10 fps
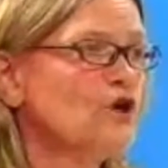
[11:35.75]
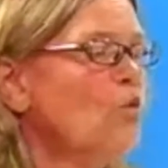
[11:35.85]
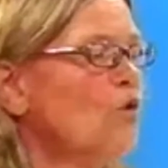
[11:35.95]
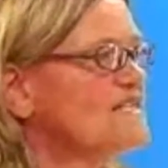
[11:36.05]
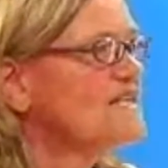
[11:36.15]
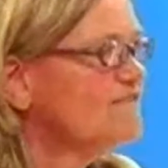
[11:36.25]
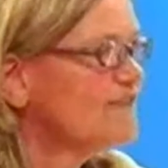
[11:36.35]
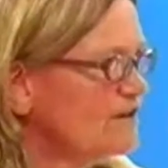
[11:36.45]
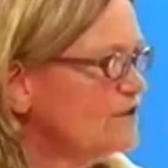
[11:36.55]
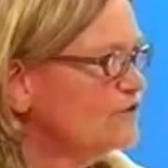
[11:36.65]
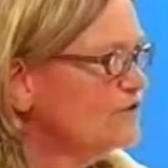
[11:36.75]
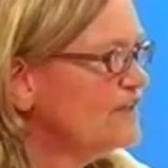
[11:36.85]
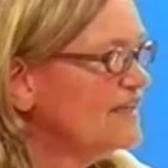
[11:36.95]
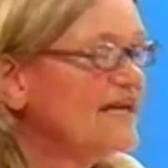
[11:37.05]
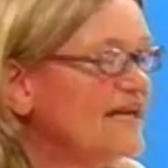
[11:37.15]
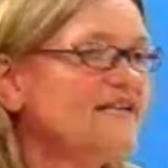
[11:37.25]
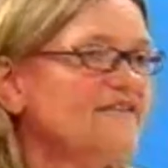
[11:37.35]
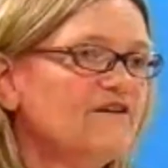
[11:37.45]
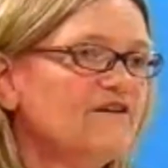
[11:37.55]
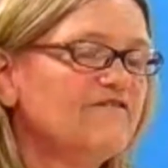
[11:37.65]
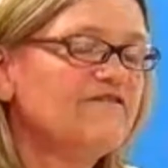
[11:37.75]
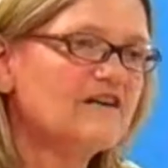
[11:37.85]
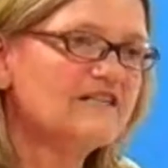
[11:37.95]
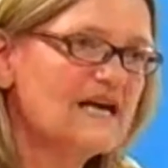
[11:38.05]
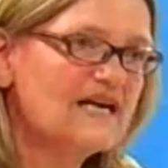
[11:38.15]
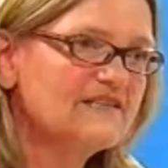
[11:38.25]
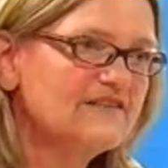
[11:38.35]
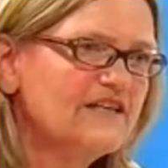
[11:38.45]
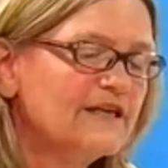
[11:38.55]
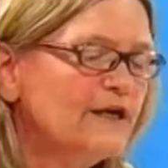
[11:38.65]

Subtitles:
was a very good thing and a very far-sighted thing.